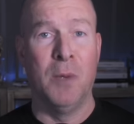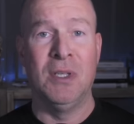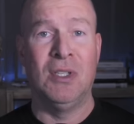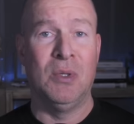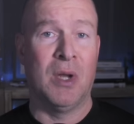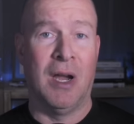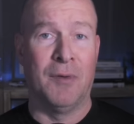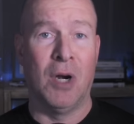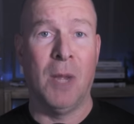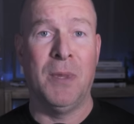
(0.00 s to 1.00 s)
women to
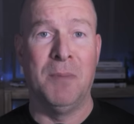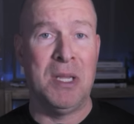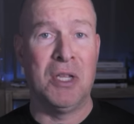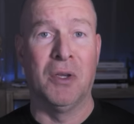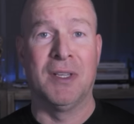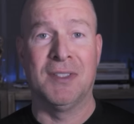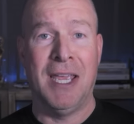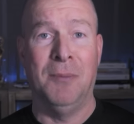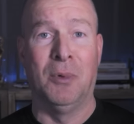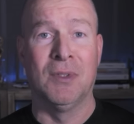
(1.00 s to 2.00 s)
cover up and be good
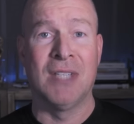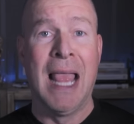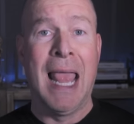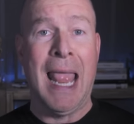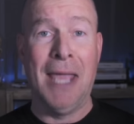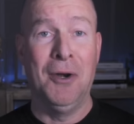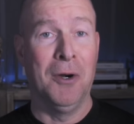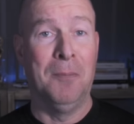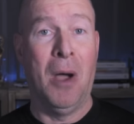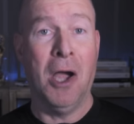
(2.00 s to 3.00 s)
examples, and
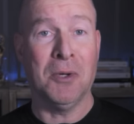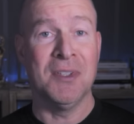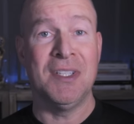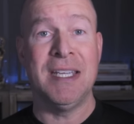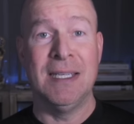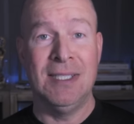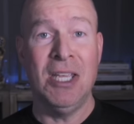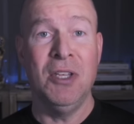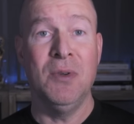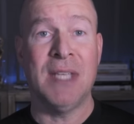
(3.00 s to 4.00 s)
her hypocrisy
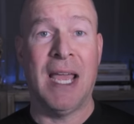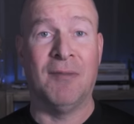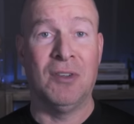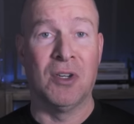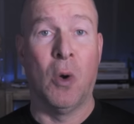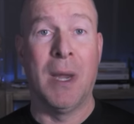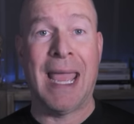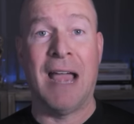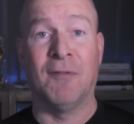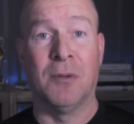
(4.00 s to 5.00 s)
continues after
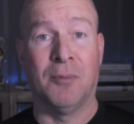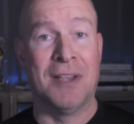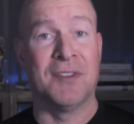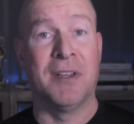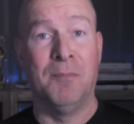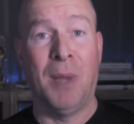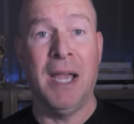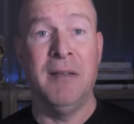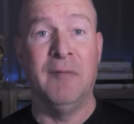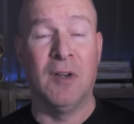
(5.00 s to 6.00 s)
going after President
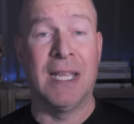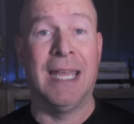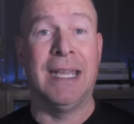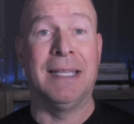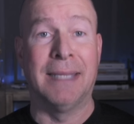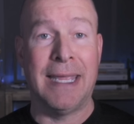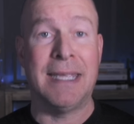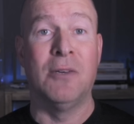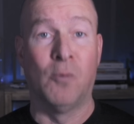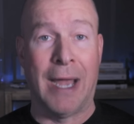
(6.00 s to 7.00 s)
Biden for getting
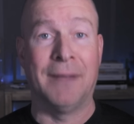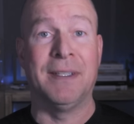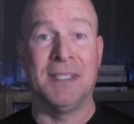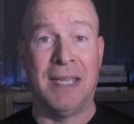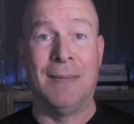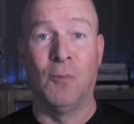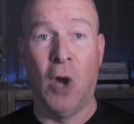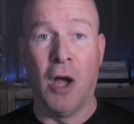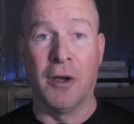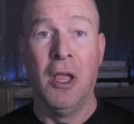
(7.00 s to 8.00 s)
Lake and Riley's name
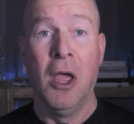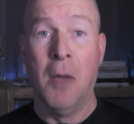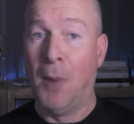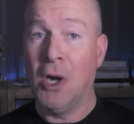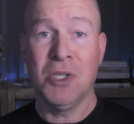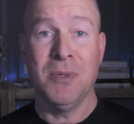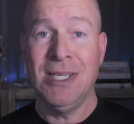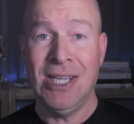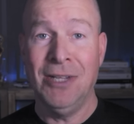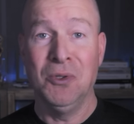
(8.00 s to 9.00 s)
wrong.
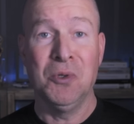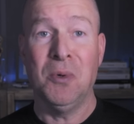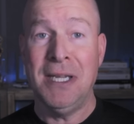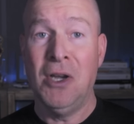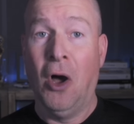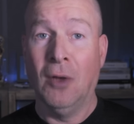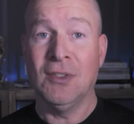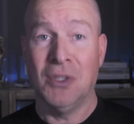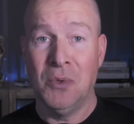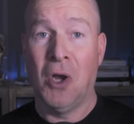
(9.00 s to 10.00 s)
Marjorie Taylor Greene
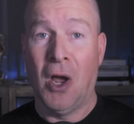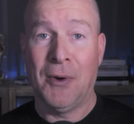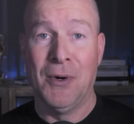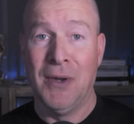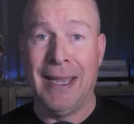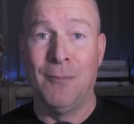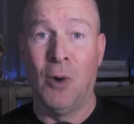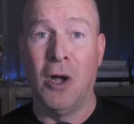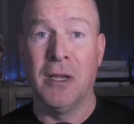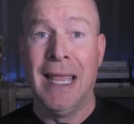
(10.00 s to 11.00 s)
also got her name
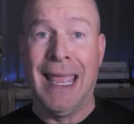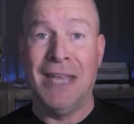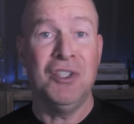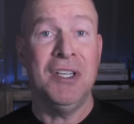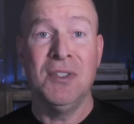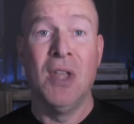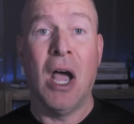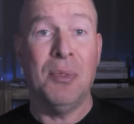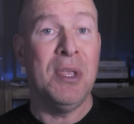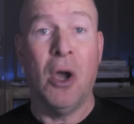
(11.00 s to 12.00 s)
wrong, and she's
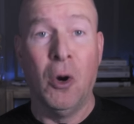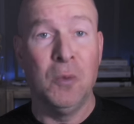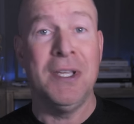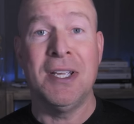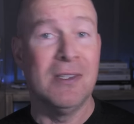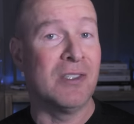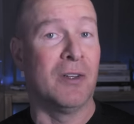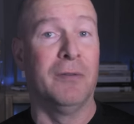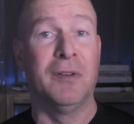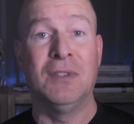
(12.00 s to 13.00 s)
not the only
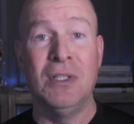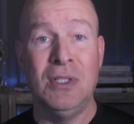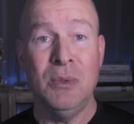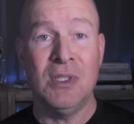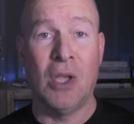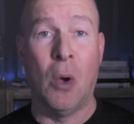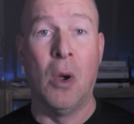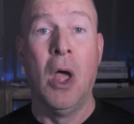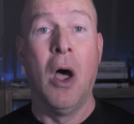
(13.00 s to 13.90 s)
conservative to do so.